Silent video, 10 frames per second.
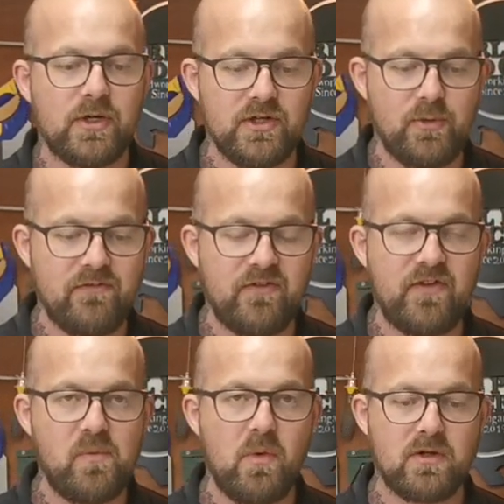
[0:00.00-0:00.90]
we can do
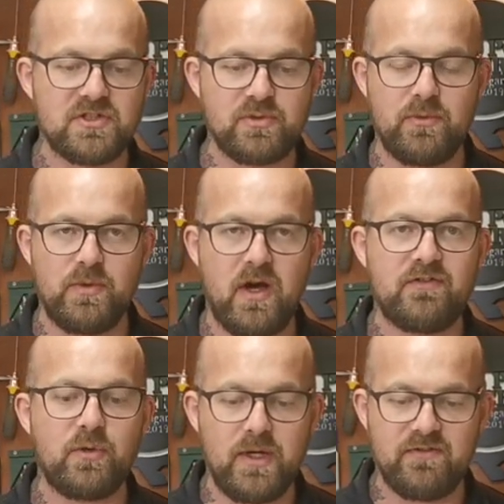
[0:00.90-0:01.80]
everything we want to it, we
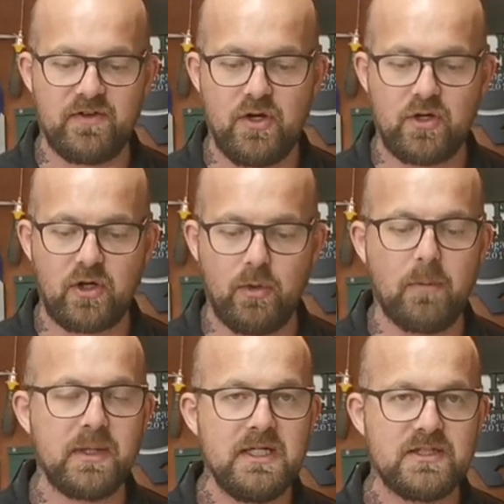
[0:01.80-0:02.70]
don't have to wait for no
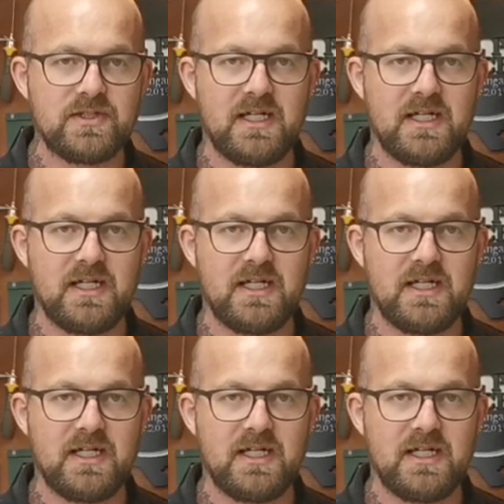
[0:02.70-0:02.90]
glue up.